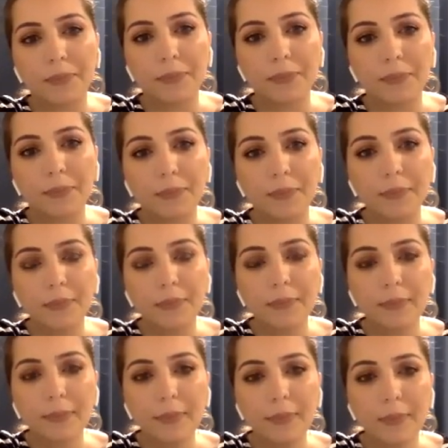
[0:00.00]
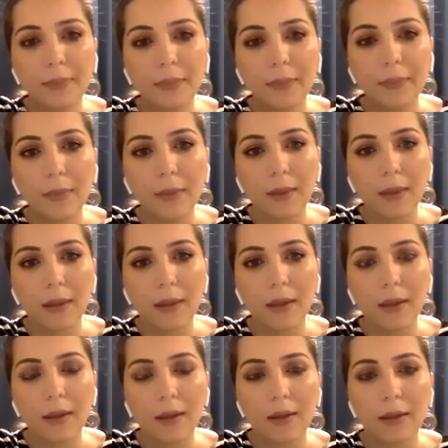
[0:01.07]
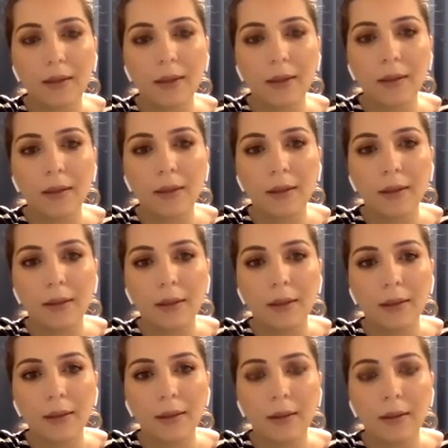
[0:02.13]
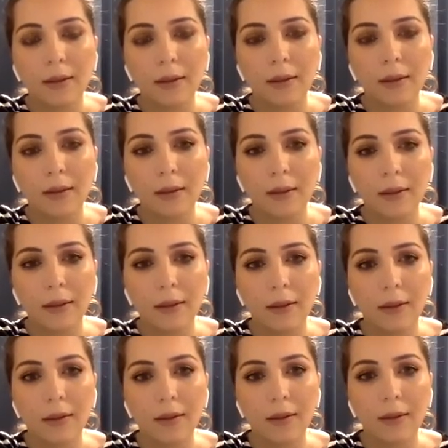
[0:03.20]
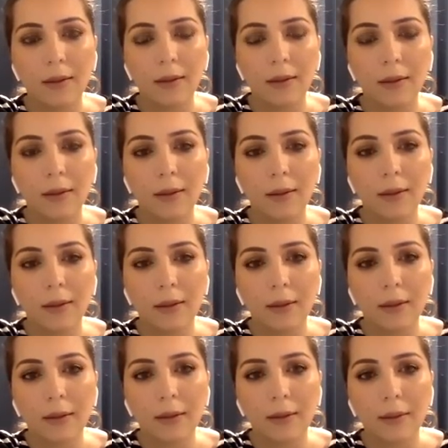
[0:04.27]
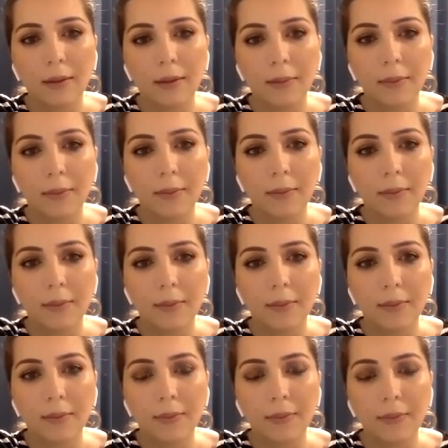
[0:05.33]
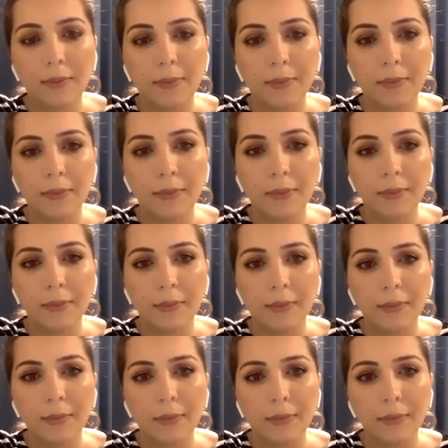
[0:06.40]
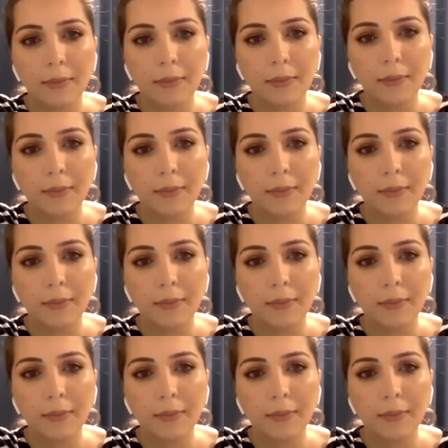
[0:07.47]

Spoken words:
(silent)